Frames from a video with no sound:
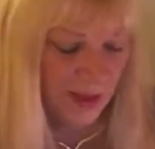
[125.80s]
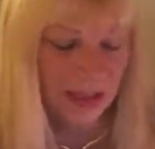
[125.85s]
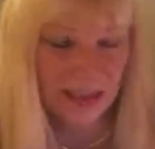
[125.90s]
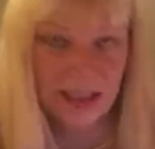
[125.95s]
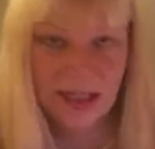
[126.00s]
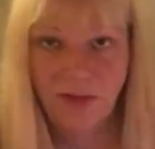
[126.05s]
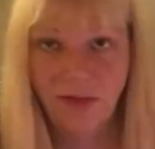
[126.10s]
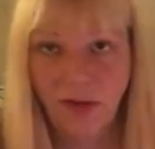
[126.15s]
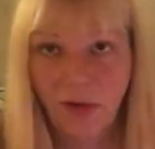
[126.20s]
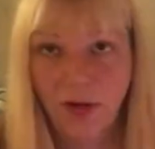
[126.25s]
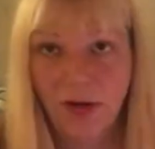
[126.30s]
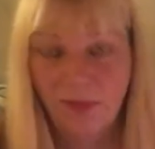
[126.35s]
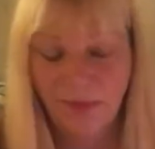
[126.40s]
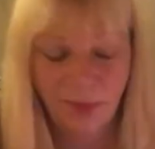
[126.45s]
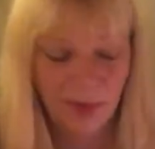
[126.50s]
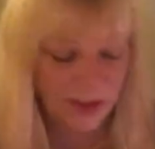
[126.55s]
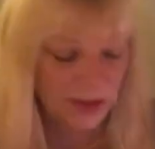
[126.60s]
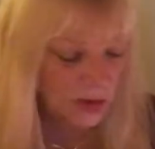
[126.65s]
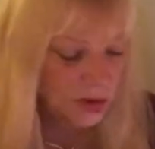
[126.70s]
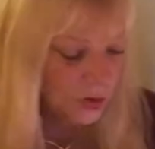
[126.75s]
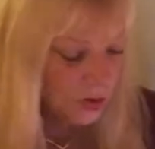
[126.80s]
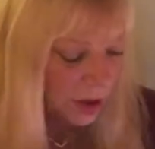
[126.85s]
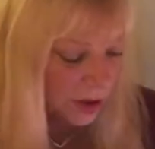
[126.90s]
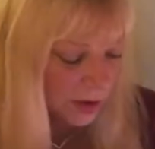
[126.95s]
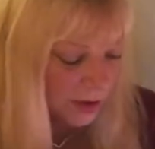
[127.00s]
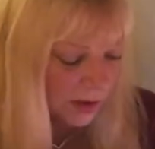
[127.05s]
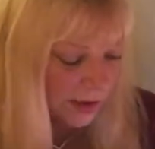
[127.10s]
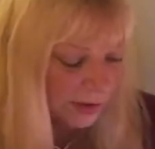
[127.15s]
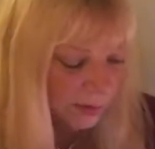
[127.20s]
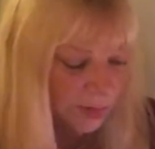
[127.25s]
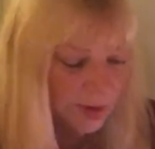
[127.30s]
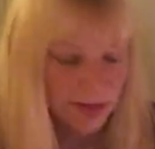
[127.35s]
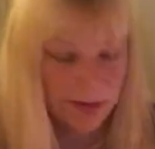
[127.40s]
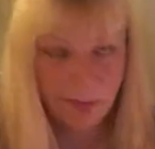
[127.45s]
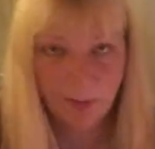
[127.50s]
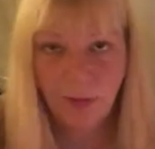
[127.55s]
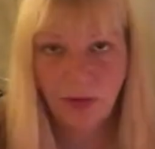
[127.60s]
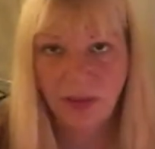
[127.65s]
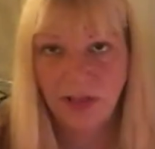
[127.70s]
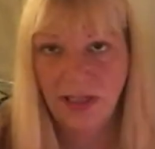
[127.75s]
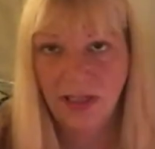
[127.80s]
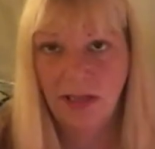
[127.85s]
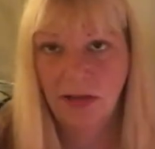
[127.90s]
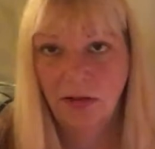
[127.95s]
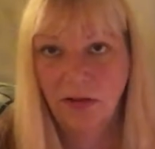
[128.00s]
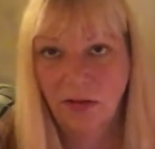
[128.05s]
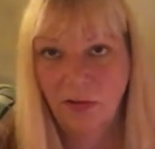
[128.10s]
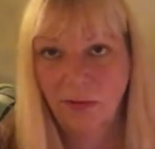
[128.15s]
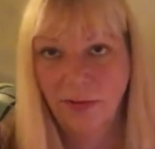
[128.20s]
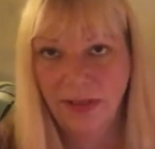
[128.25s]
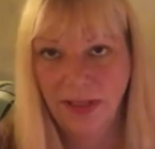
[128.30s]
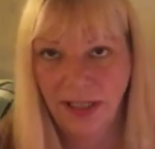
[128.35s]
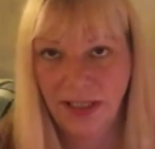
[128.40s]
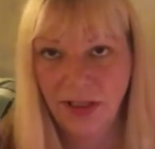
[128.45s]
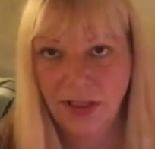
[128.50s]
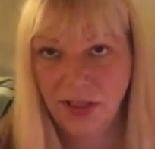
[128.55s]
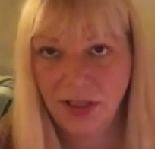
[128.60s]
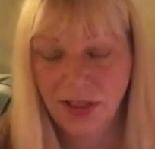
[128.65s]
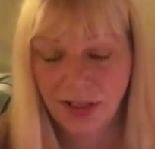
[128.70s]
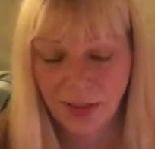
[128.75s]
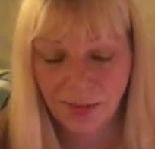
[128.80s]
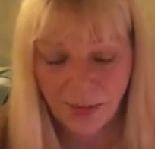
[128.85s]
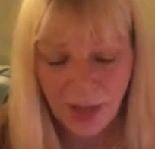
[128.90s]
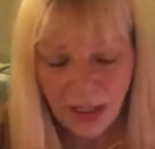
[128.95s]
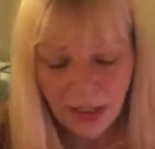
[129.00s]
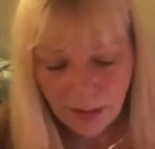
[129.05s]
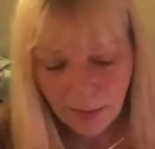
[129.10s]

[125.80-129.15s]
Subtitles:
any of you have been struggling with a particular relationship,